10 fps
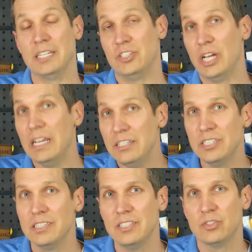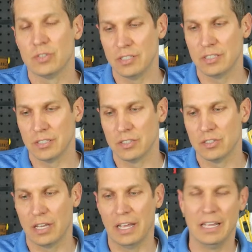by changing these
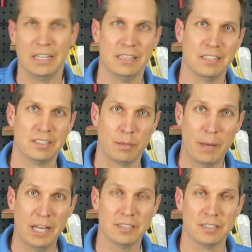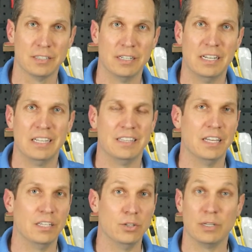resistors and this capacitor
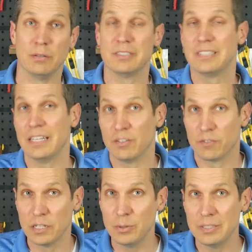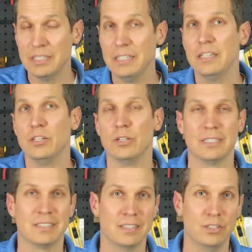that you can set the frequency, you
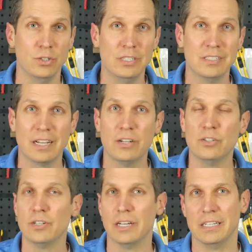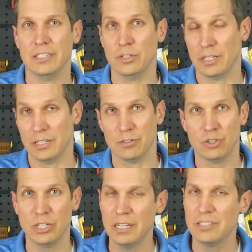can set the duty cycle, and you can
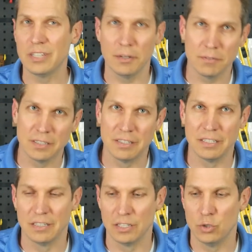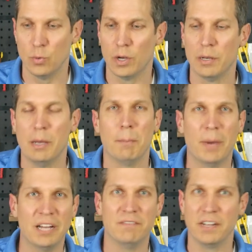change everything that you want
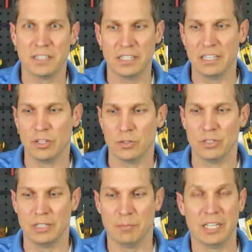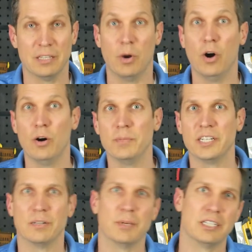by varying those. You can make them all
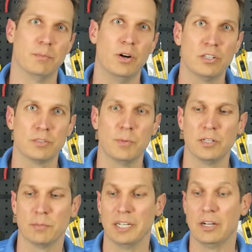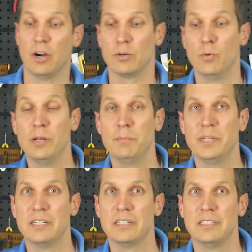bigger, make them all smaller, make R1
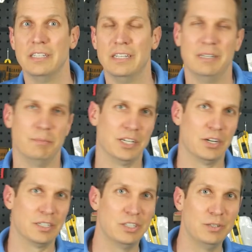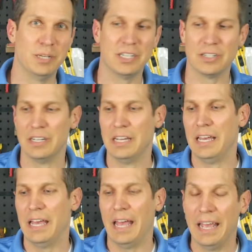bigger, make R2 bigger.
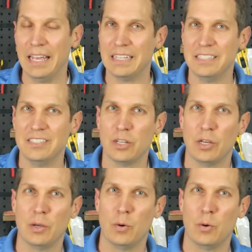And